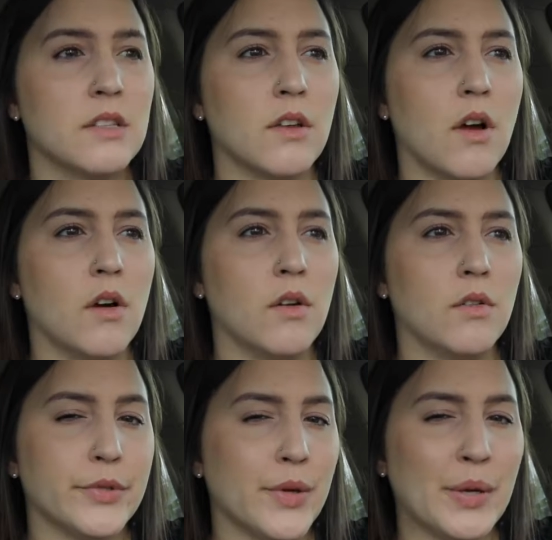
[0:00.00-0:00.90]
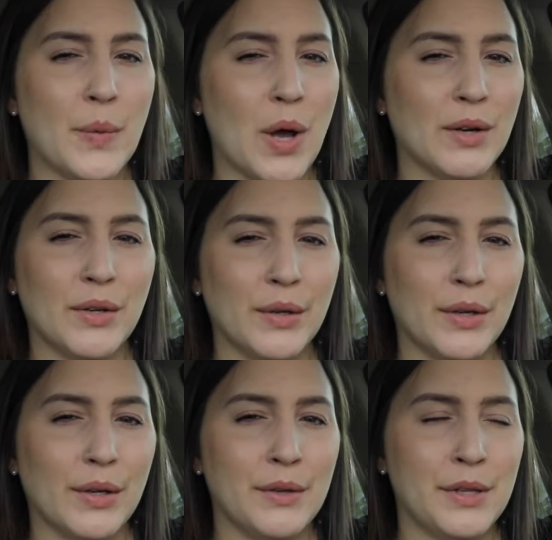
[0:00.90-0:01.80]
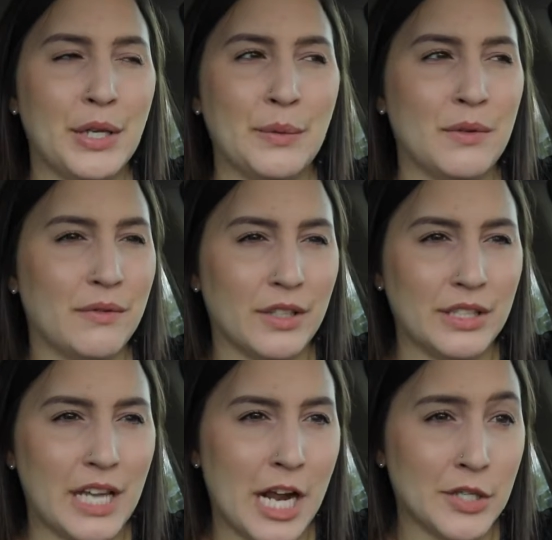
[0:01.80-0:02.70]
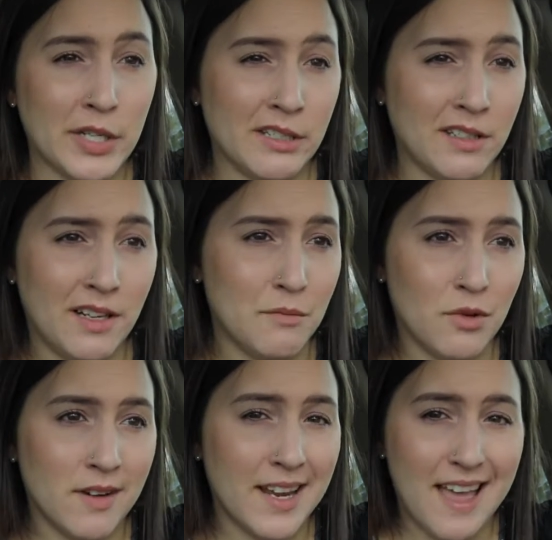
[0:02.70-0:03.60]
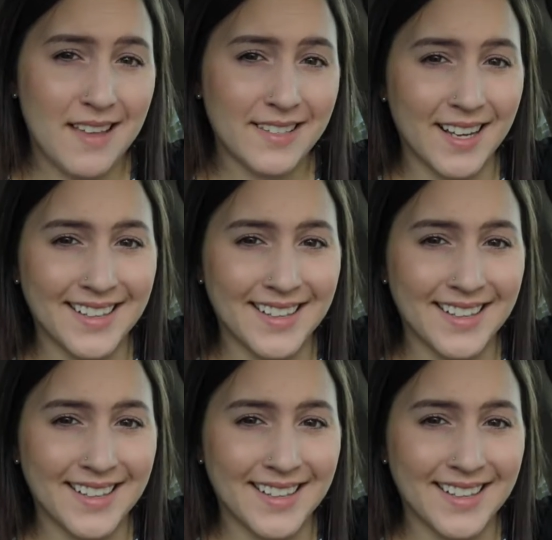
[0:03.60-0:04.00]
So drink water and then you won't feel dehydrated anymore, I guess.